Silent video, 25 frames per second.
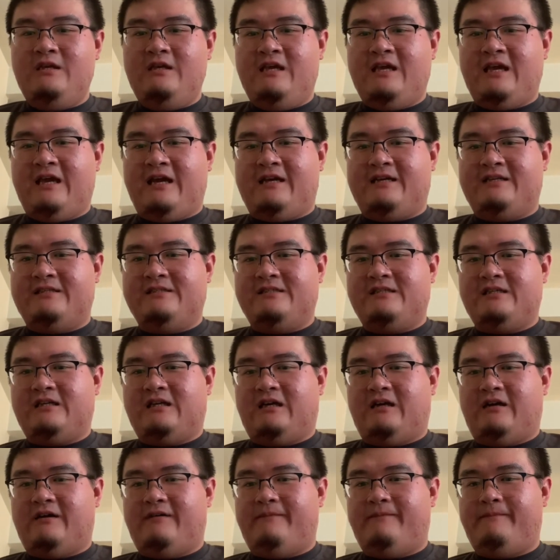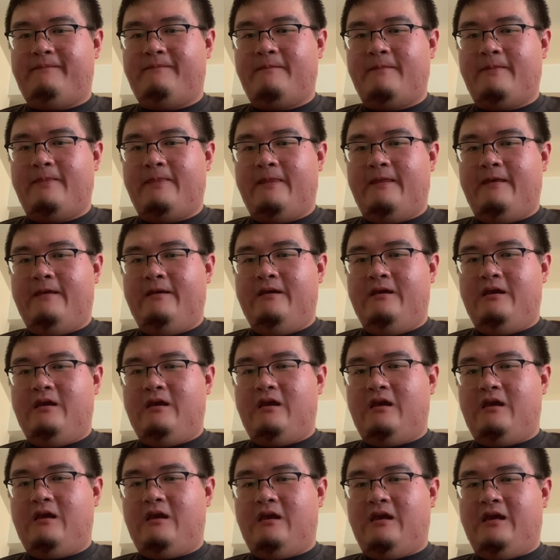And
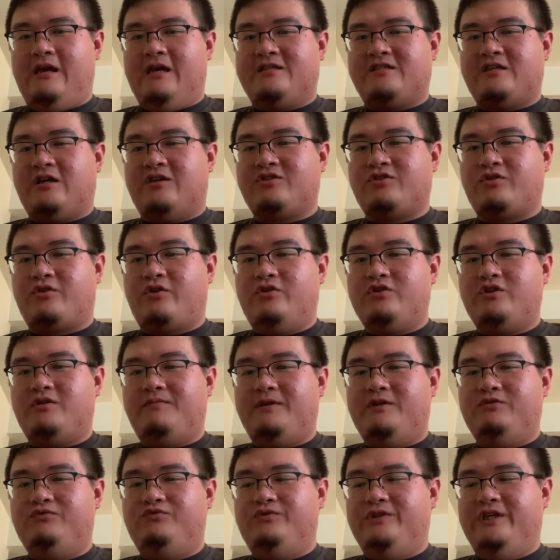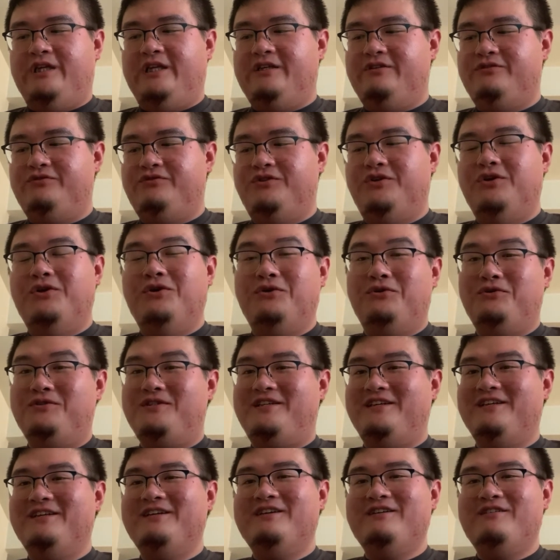it's also going to be really
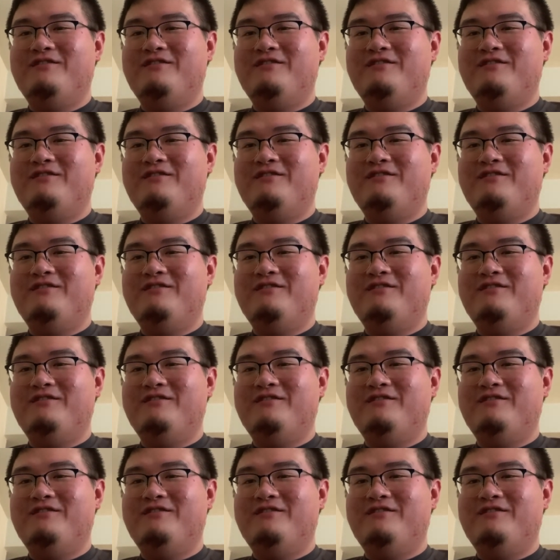rude